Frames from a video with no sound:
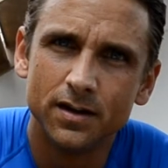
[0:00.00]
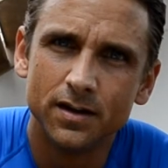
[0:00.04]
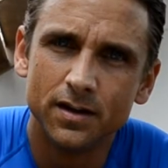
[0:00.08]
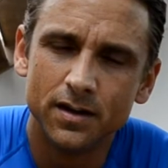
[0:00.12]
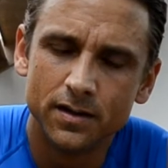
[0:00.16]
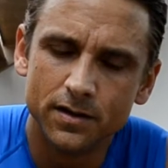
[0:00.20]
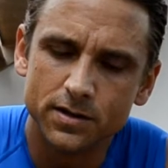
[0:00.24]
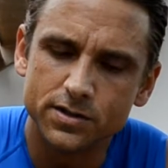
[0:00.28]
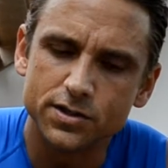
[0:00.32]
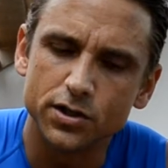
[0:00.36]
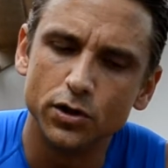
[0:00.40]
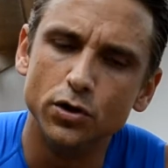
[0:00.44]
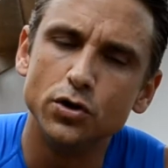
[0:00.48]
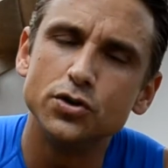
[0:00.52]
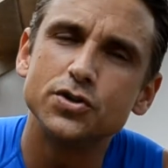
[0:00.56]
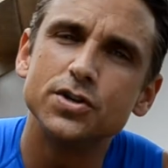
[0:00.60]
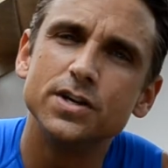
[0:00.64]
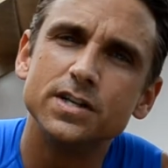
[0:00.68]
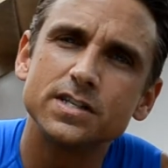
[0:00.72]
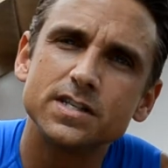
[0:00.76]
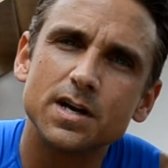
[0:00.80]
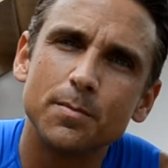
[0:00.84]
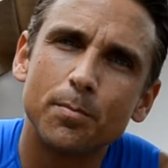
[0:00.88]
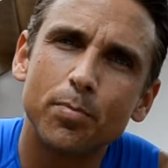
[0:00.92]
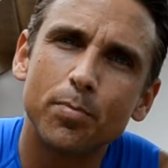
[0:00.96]
The solution
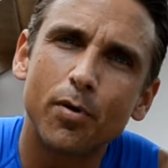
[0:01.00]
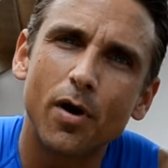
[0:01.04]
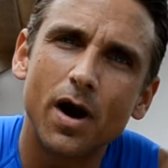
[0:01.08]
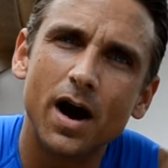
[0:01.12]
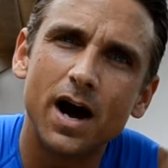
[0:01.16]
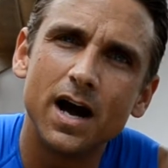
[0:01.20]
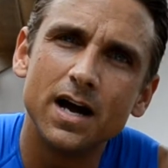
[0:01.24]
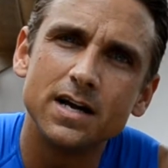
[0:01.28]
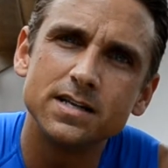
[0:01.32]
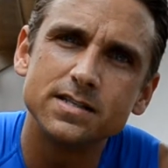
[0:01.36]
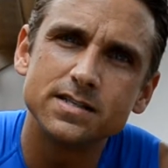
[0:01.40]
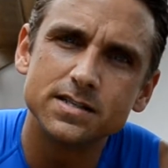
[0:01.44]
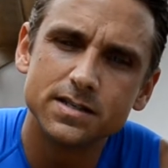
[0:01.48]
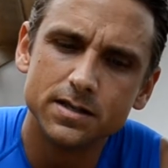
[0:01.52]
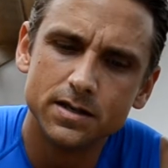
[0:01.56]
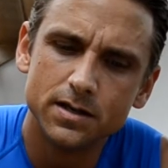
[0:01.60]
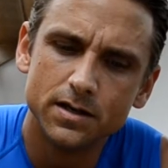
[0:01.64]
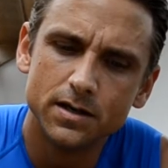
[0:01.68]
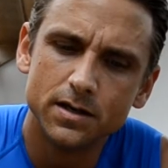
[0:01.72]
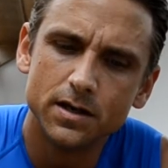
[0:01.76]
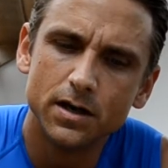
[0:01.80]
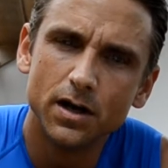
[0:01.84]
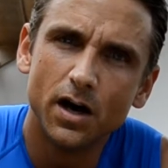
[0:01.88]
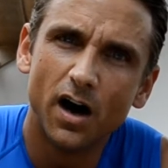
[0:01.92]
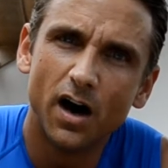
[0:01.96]
is comprised
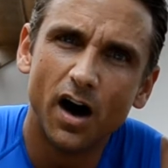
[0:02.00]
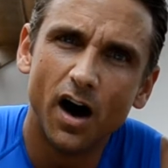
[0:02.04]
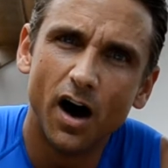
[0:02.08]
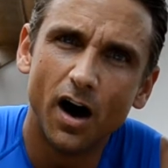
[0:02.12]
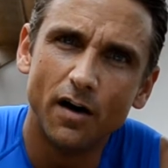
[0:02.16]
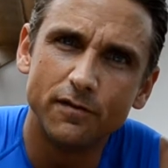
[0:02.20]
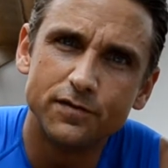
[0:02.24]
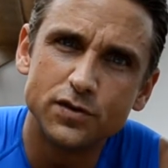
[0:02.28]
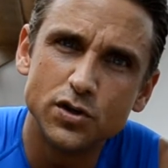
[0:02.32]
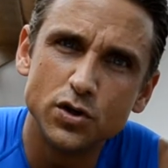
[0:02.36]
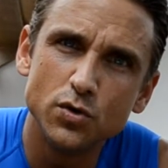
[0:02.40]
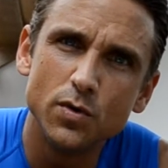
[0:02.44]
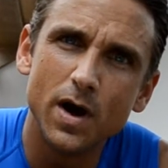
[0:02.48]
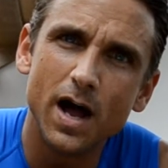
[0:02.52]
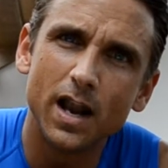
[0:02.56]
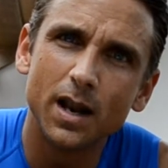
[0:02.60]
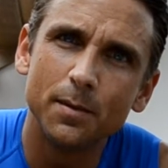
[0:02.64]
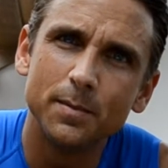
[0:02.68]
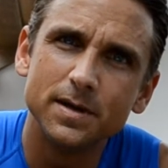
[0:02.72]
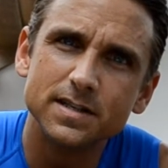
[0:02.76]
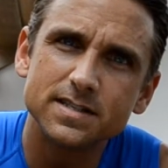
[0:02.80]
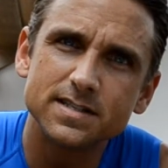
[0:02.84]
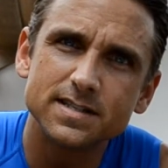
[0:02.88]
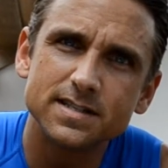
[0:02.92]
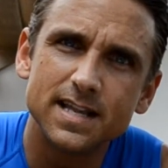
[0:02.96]
of two
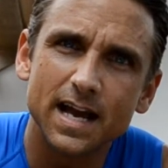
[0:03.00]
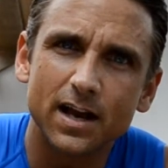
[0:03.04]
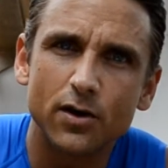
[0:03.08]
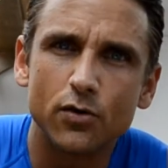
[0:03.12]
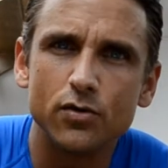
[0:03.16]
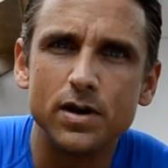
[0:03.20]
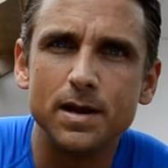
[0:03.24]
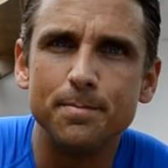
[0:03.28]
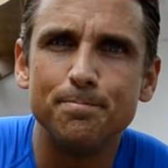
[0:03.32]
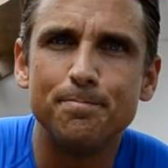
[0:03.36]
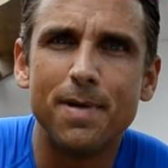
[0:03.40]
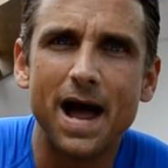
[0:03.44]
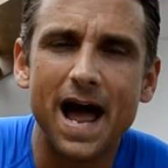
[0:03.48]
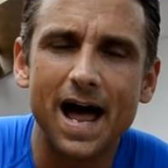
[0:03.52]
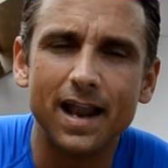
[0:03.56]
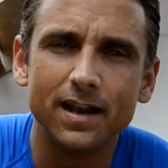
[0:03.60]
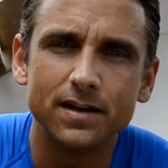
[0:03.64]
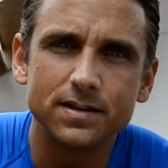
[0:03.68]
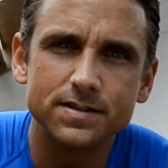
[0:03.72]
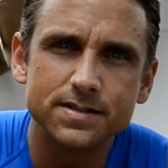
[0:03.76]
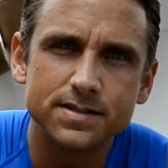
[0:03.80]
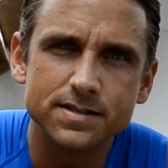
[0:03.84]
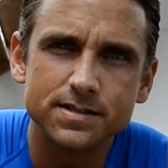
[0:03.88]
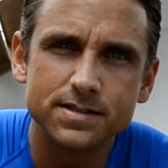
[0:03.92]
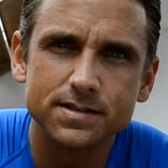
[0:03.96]
elements that create
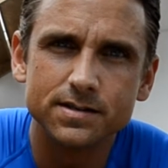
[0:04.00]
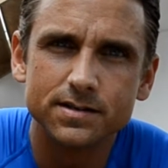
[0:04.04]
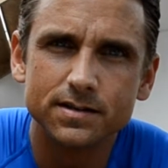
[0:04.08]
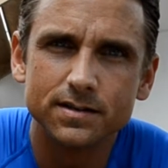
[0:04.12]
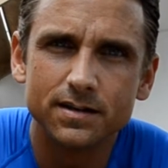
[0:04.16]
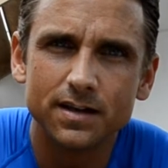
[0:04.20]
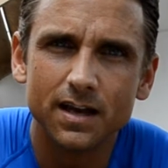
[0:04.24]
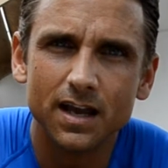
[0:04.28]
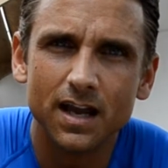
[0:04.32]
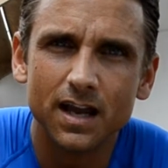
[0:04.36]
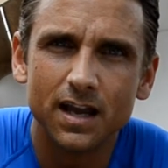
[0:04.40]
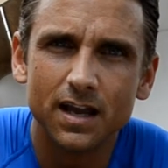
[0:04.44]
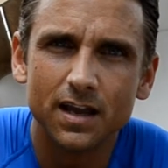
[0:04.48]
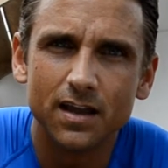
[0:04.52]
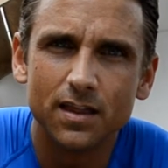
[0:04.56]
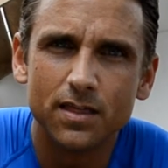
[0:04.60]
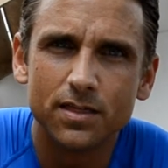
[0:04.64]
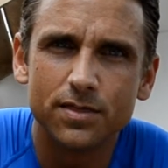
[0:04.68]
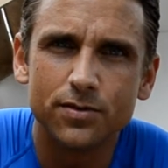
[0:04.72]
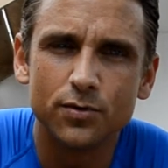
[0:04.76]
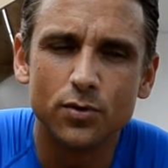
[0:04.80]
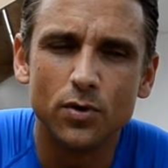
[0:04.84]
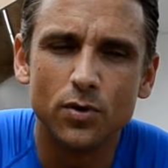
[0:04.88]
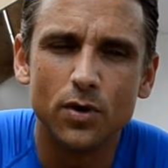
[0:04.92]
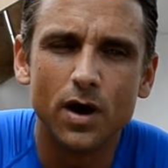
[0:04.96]
balance
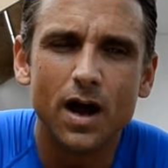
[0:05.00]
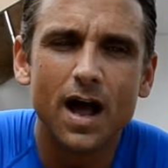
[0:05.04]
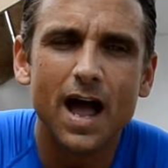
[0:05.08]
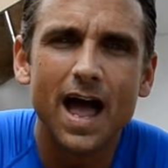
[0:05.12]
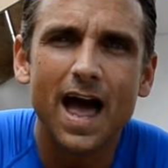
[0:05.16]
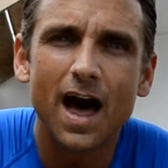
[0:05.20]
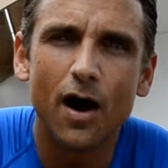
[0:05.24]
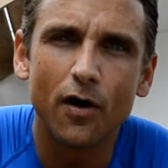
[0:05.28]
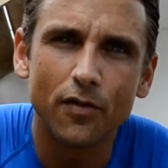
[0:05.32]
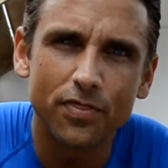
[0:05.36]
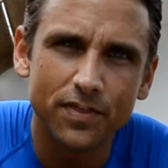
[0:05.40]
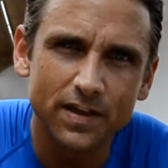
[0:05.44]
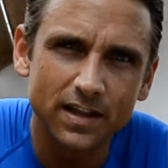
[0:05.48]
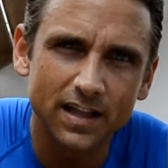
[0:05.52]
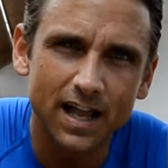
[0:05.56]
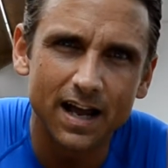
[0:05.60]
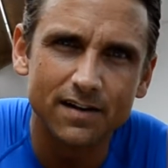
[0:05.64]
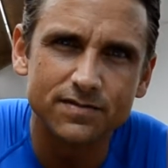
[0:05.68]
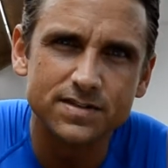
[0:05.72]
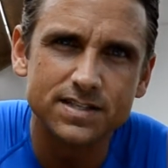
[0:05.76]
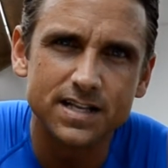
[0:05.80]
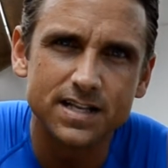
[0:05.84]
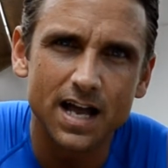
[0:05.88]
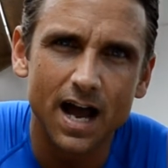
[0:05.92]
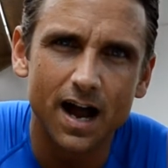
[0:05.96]
through a healthy
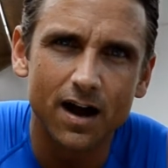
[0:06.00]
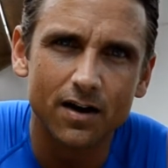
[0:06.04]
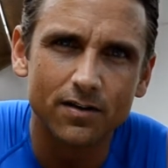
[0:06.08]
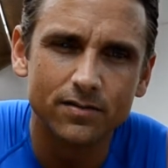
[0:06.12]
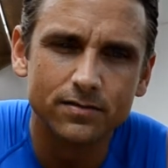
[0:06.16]
lifestyle.